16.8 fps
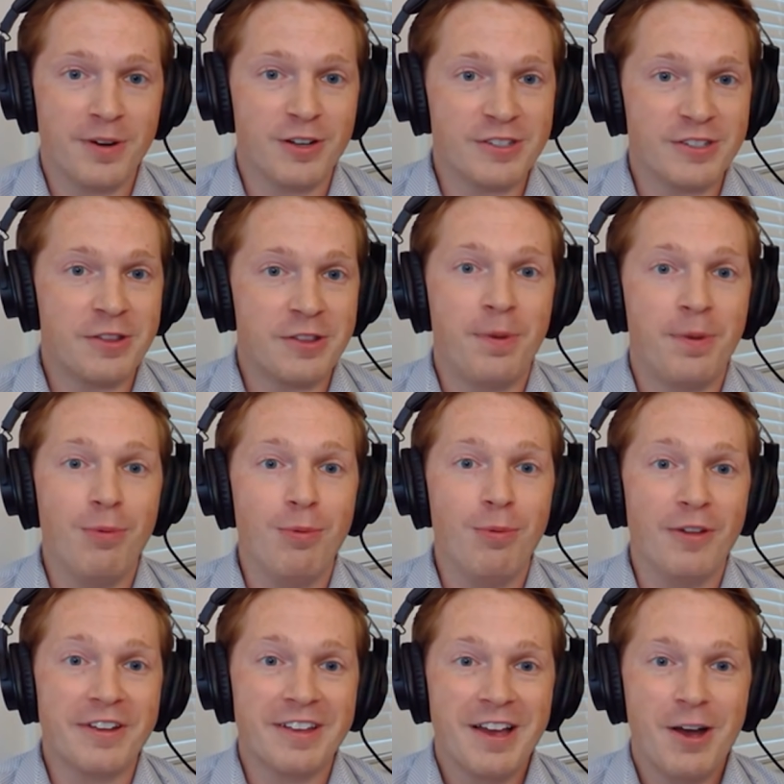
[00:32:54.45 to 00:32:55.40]
because the
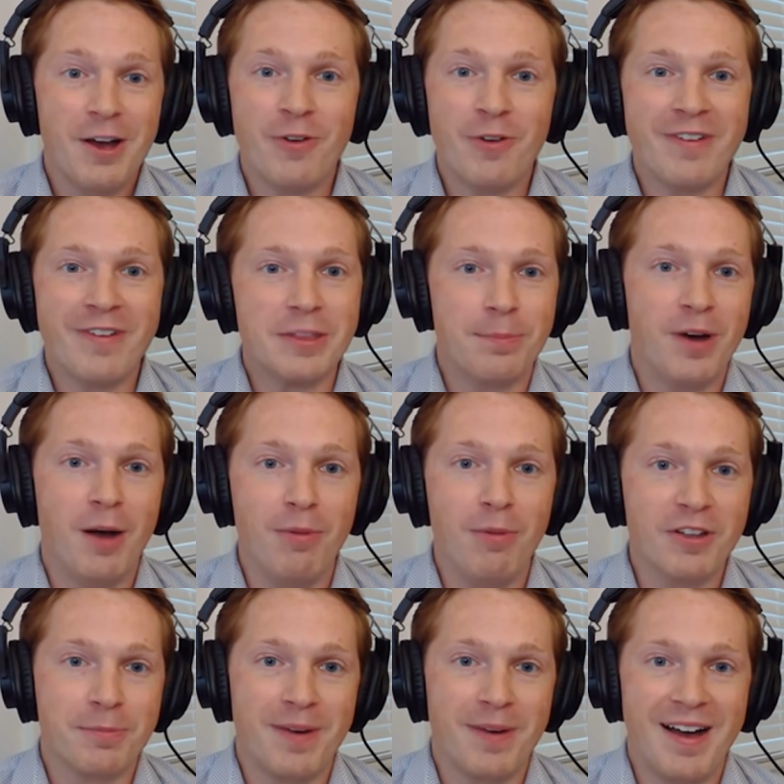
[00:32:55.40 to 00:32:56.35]
public, we've got the
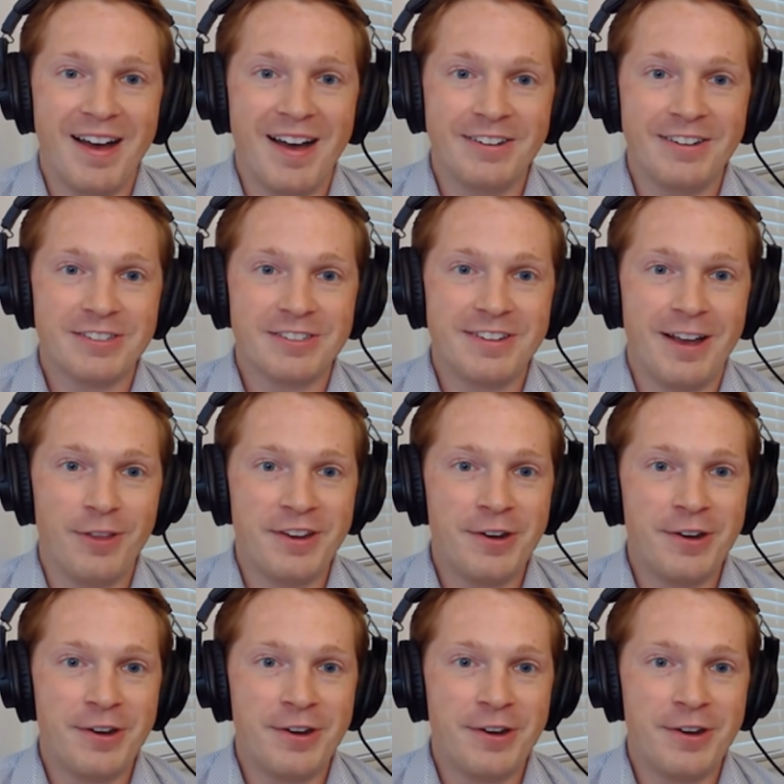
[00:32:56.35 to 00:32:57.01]
public behind us now.